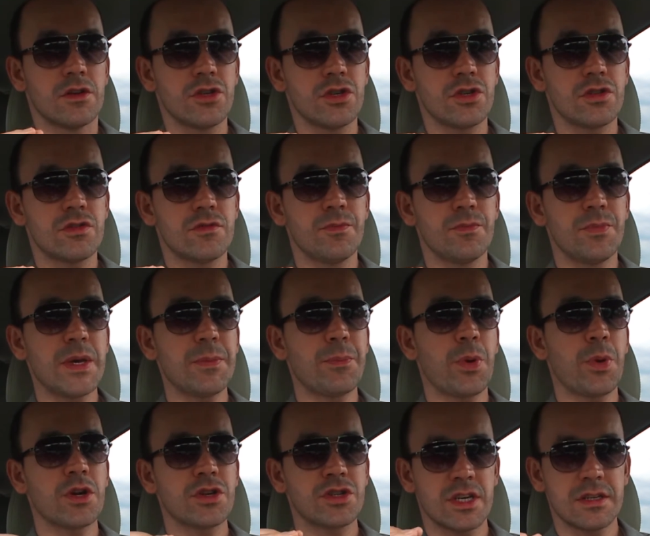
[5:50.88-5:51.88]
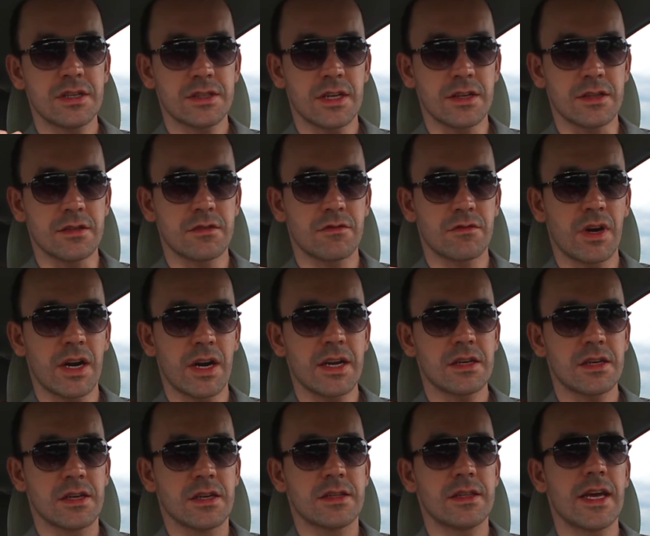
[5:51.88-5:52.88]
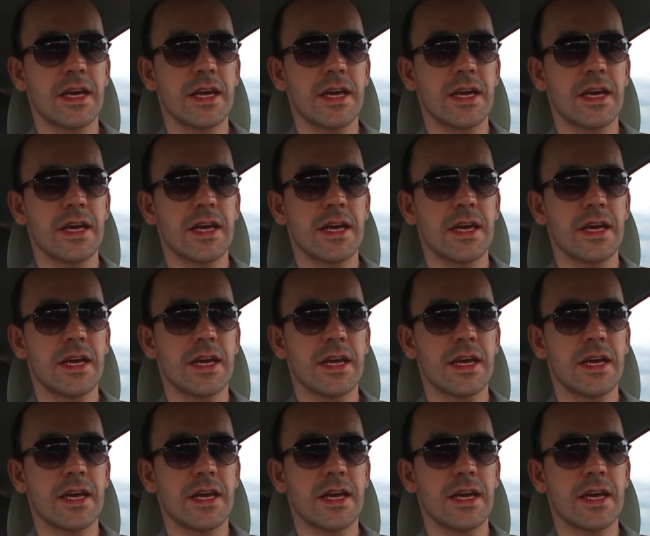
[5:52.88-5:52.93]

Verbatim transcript: just be persistent, right?